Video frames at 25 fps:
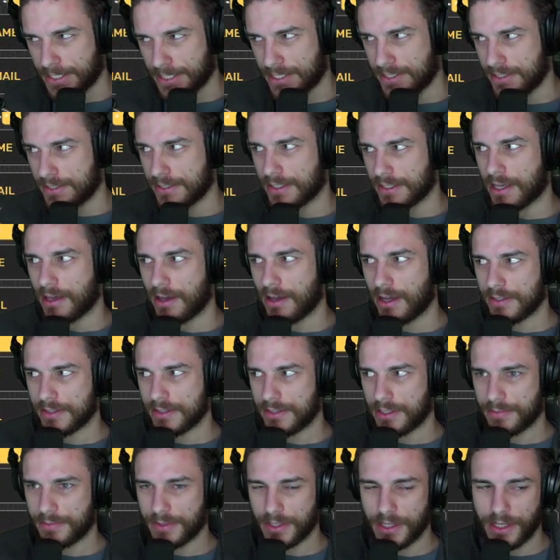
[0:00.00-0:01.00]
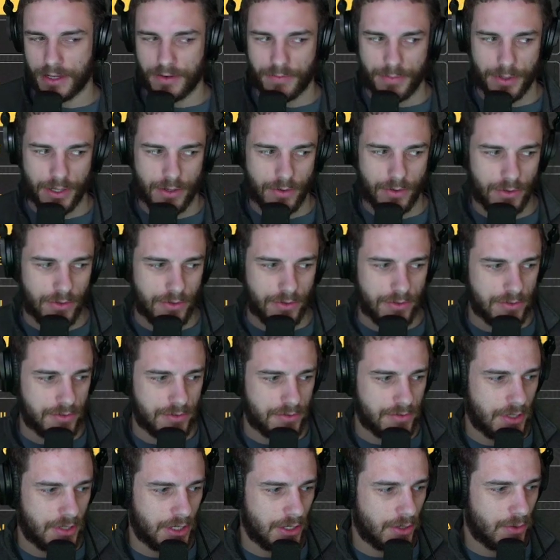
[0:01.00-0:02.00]
concept a lot of
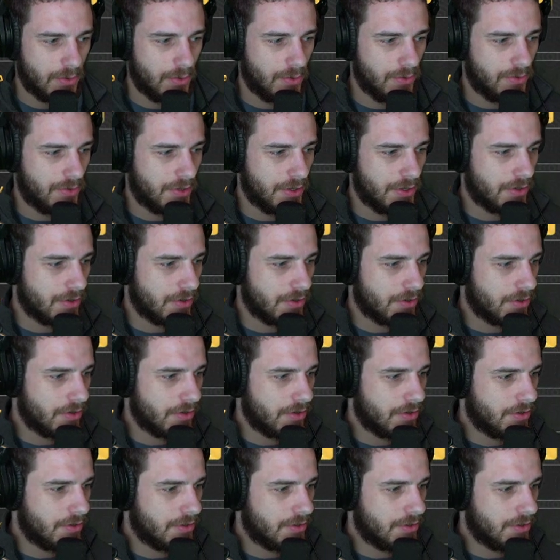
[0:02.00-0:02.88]
Bitcoiners like hold dear.